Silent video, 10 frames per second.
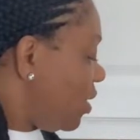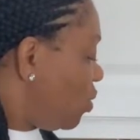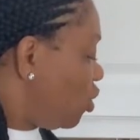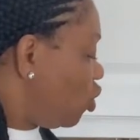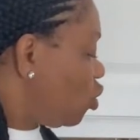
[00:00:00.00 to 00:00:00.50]
You
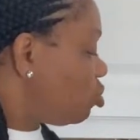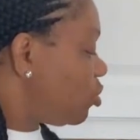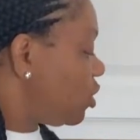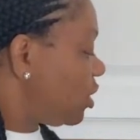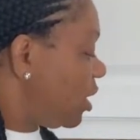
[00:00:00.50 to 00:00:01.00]
could just
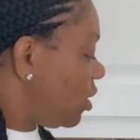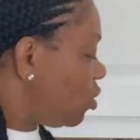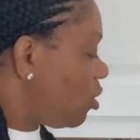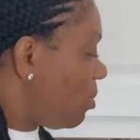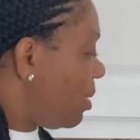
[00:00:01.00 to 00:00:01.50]
portion it. You
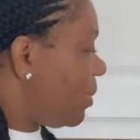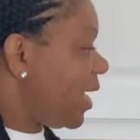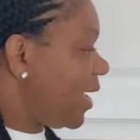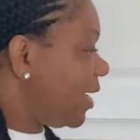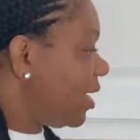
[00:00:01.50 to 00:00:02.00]
grab a
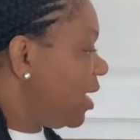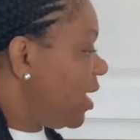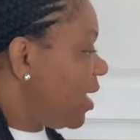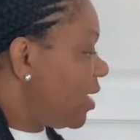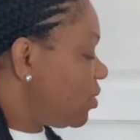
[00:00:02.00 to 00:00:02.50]
bag
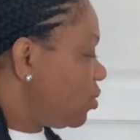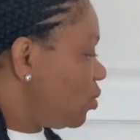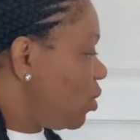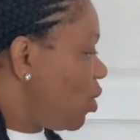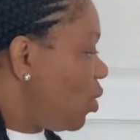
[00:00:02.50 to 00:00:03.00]
as
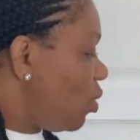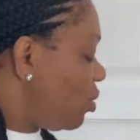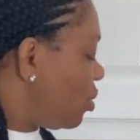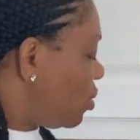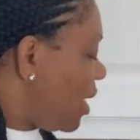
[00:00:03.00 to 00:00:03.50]
you go.
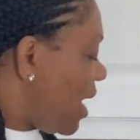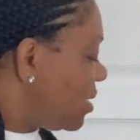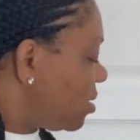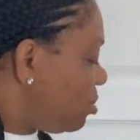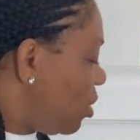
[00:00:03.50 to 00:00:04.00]
It could
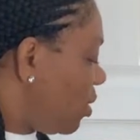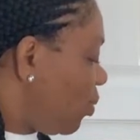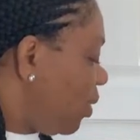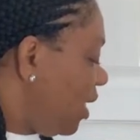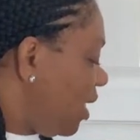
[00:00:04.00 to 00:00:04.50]
last about a
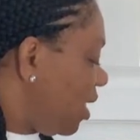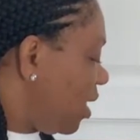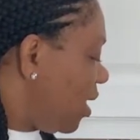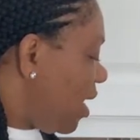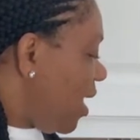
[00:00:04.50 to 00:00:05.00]
week,
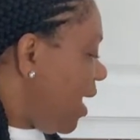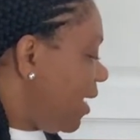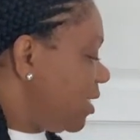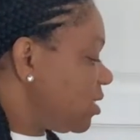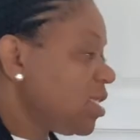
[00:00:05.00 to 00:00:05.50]
and
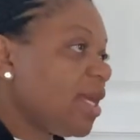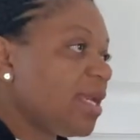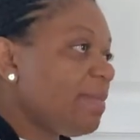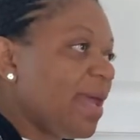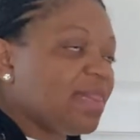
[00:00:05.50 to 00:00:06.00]
it's not a
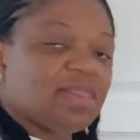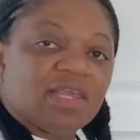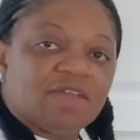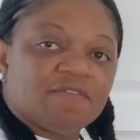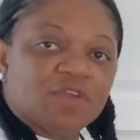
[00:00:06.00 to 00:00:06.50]
bad
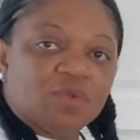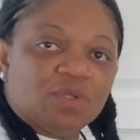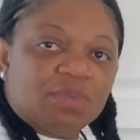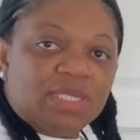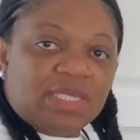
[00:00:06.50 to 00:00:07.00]
thing for you to
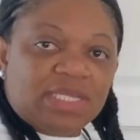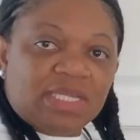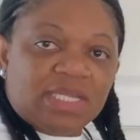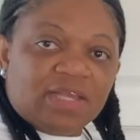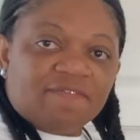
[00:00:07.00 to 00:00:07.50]
be
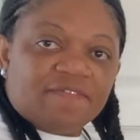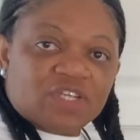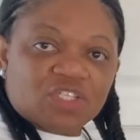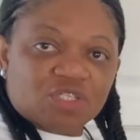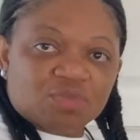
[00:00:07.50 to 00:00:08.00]
eating
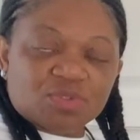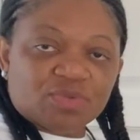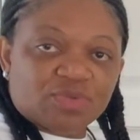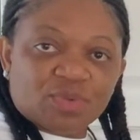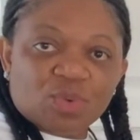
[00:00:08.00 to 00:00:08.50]
vegetables
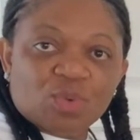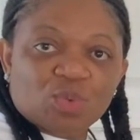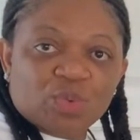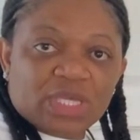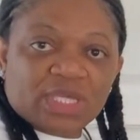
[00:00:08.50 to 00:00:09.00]
for the whole
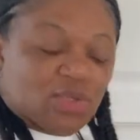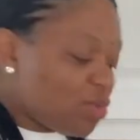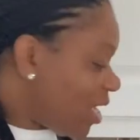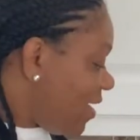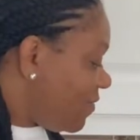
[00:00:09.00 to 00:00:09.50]
week. You
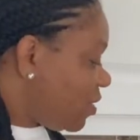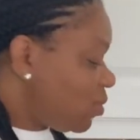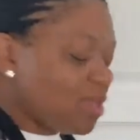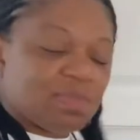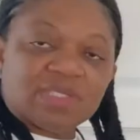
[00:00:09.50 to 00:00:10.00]
could have this
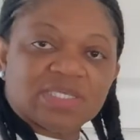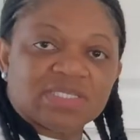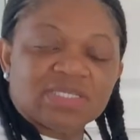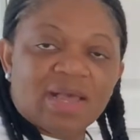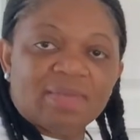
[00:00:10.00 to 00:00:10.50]
with a piece of
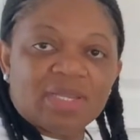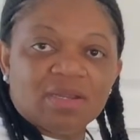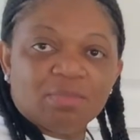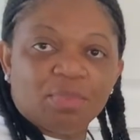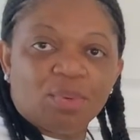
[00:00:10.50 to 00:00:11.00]
salmon,
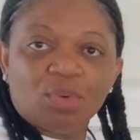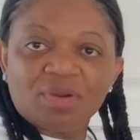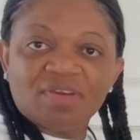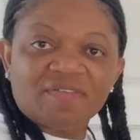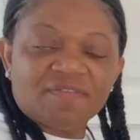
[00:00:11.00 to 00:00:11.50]

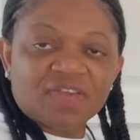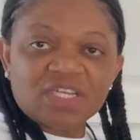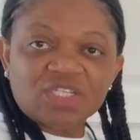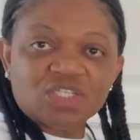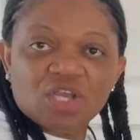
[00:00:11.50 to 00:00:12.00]
pork,
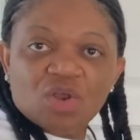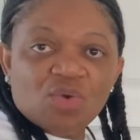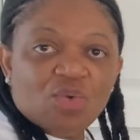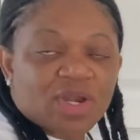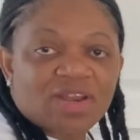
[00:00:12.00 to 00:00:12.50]
fish,
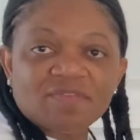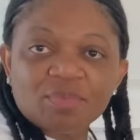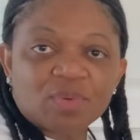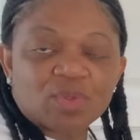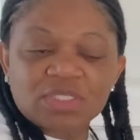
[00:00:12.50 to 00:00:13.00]
whatever
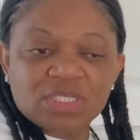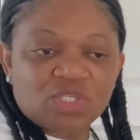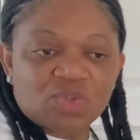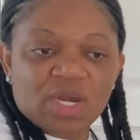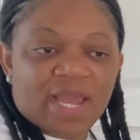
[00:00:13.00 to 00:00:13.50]
protein
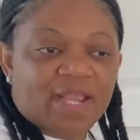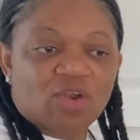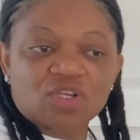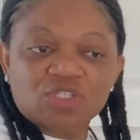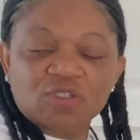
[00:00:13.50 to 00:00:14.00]
you like,
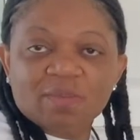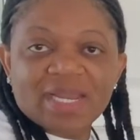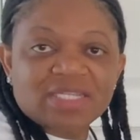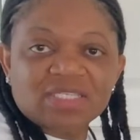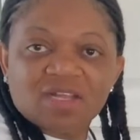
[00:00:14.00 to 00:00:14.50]
or just by
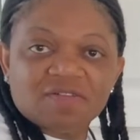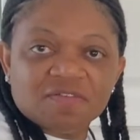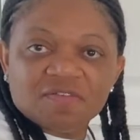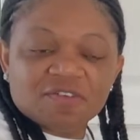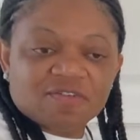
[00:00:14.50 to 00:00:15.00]
itself
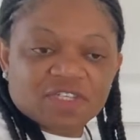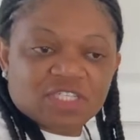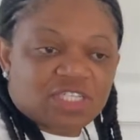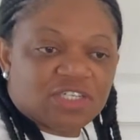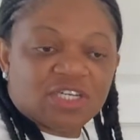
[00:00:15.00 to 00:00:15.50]
if you're a
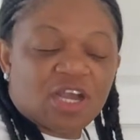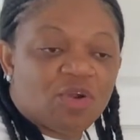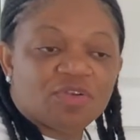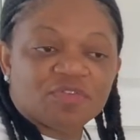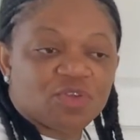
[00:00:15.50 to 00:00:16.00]
vegetarian,
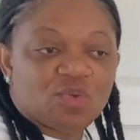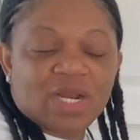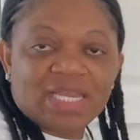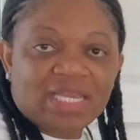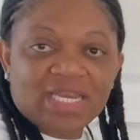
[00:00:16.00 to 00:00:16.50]
however you want
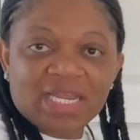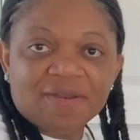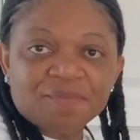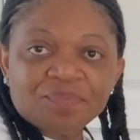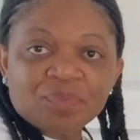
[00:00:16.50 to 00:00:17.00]
to eat
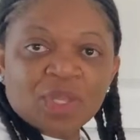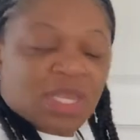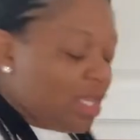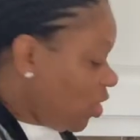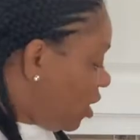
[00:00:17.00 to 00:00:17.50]
it. You
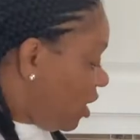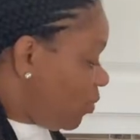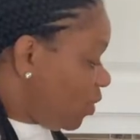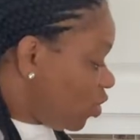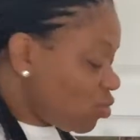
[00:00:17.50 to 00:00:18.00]
could eat it
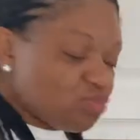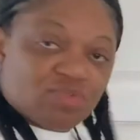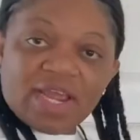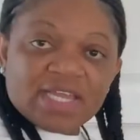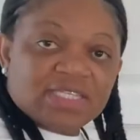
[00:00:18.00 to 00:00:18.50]
with just
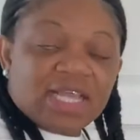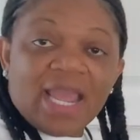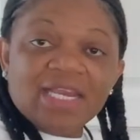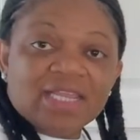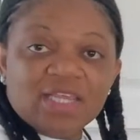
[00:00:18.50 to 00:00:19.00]
rice,
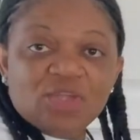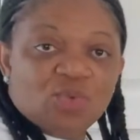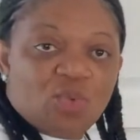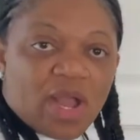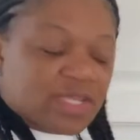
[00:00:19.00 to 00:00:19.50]
anything
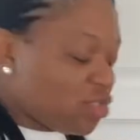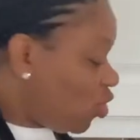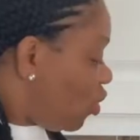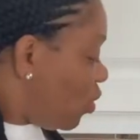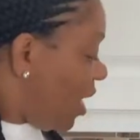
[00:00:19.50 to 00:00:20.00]
you want. So
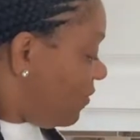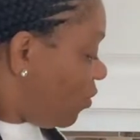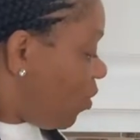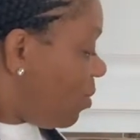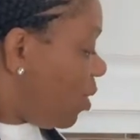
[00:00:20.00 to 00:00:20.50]
you don't have to
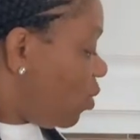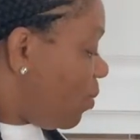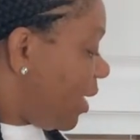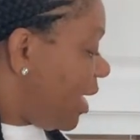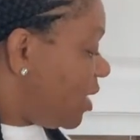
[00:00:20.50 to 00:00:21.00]
worry about, oh
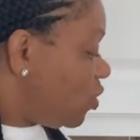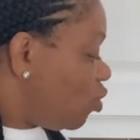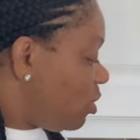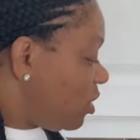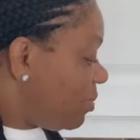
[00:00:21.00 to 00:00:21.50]
my god, it's so
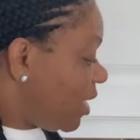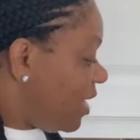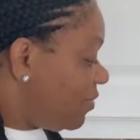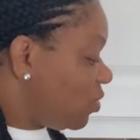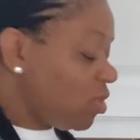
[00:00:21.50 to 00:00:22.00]
I'm gonna
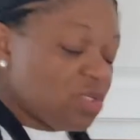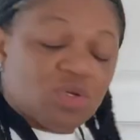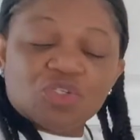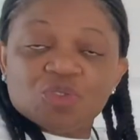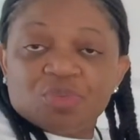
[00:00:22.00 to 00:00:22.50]
have to cook it. No,
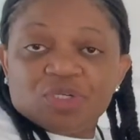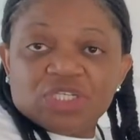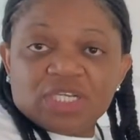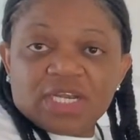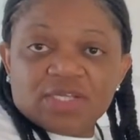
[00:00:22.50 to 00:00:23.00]
just
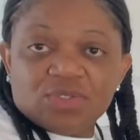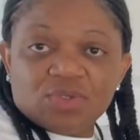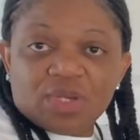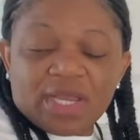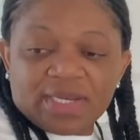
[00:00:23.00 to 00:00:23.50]
portion it as
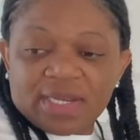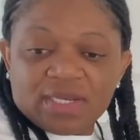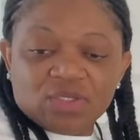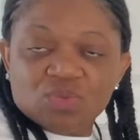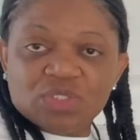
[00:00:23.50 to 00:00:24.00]
you
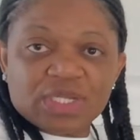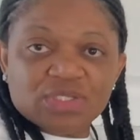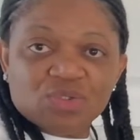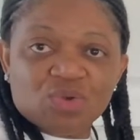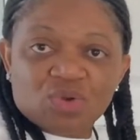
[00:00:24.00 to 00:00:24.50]
and use it as
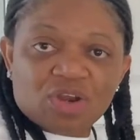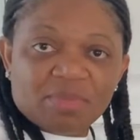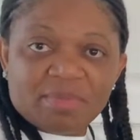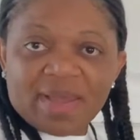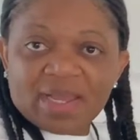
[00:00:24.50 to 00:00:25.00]
you go. Grab
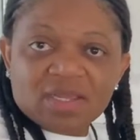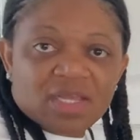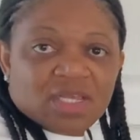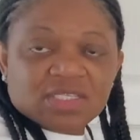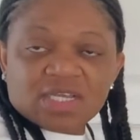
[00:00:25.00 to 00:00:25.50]
a bag,
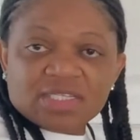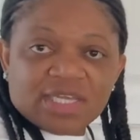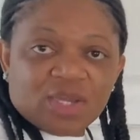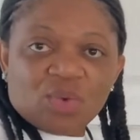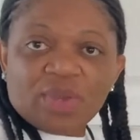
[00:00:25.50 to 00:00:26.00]

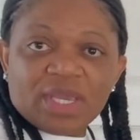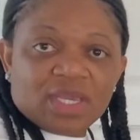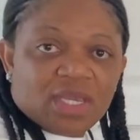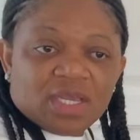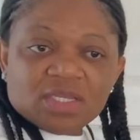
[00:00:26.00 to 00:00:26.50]
saute quick,
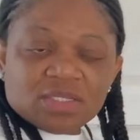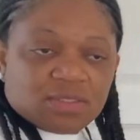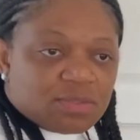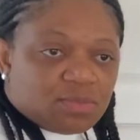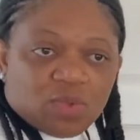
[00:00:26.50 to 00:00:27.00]

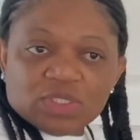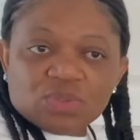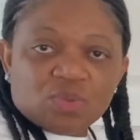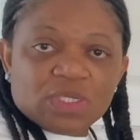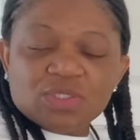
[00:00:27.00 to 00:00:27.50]
1,
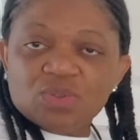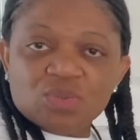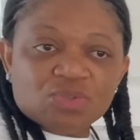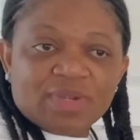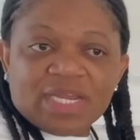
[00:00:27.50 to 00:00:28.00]
2, 1, 2,
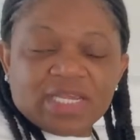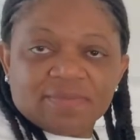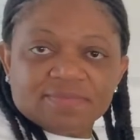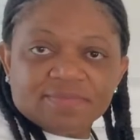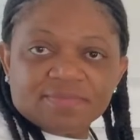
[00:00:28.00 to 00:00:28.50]
it's ready.
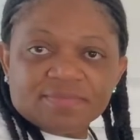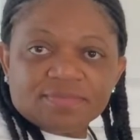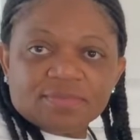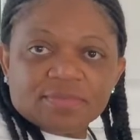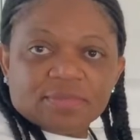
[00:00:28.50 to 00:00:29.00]

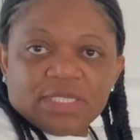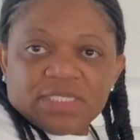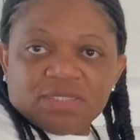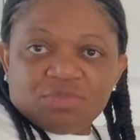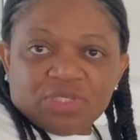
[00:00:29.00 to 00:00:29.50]

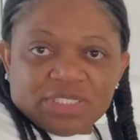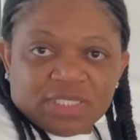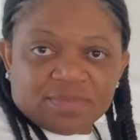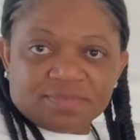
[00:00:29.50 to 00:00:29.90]
Easy breezy.